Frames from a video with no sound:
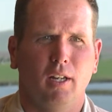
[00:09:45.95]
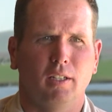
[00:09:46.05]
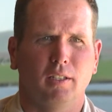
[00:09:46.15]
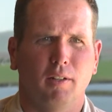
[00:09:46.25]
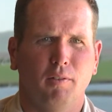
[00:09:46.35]

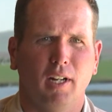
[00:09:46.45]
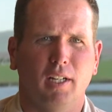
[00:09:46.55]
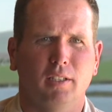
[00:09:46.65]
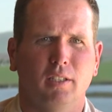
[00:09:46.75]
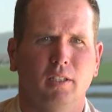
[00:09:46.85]
has given
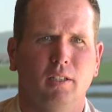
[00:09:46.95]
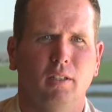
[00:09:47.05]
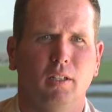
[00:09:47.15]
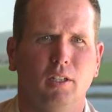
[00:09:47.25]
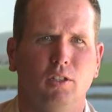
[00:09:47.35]
us
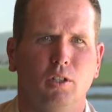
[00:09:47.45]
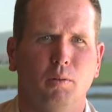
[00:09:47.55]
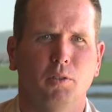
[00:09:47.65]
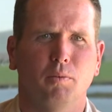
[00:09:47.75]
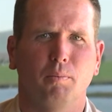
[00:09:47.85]
in
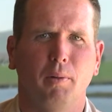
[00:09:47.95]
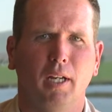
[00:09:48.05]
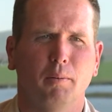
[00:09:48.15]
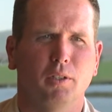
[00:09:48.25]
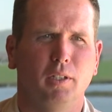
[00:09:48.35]
terms of being
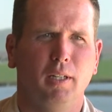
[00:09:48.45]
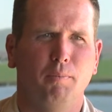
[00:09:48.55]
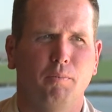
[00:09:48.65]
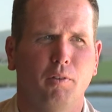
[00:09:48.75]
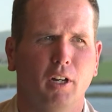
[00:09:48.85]
able to
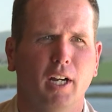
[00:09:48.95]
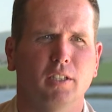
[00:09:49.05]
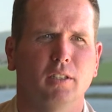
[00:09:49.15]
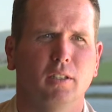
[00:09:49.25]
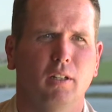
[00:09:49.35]
leapfrog
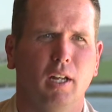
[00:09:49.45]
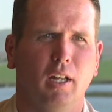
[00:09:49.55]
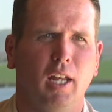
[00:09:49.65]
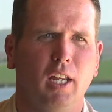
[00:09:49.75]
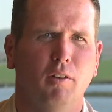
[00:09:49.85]
us
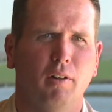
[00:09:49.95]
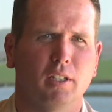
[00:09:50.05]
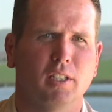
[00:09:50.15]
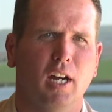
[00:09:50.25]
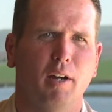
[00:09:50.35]
ahead of
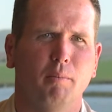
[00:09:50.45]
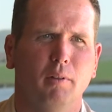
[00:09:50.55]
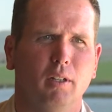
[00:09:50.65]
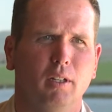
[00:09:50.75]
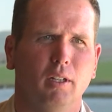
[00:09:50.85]
our time
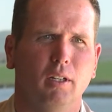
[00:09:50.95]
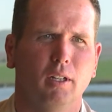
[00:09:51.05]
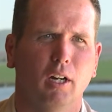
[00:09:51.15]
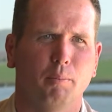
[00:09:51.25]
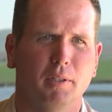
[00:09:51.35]

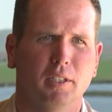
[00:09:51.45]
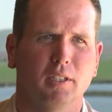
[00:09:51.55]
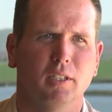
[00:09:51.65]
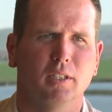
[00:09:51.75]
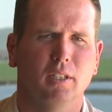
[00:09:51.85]
in our
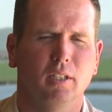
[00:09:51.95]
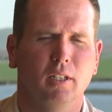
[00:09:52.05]
businesses.